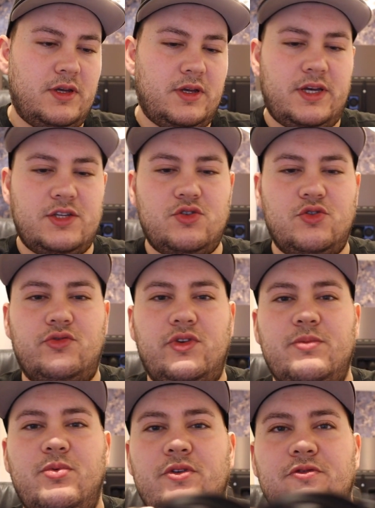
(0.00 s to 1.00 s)
Here's your
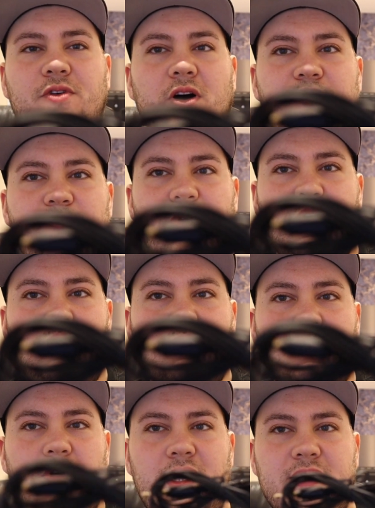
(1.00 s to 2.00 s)
3.5mm
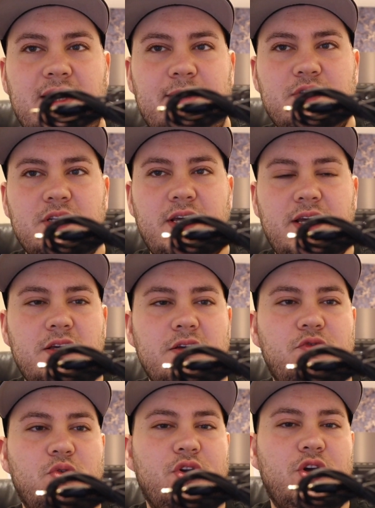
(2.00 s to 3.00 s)
adapter there
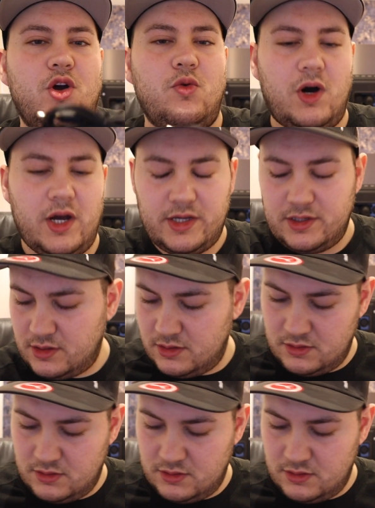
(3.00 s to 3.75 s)
if you want to go wired.